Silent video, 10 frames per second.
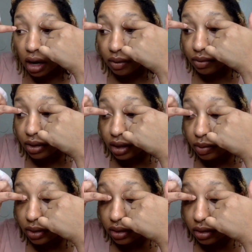I really
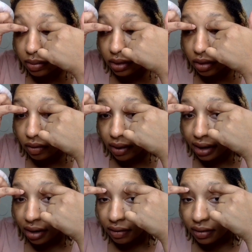wanted to peel
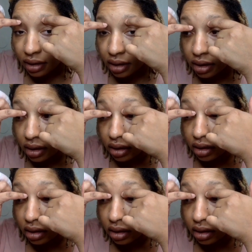right off in here.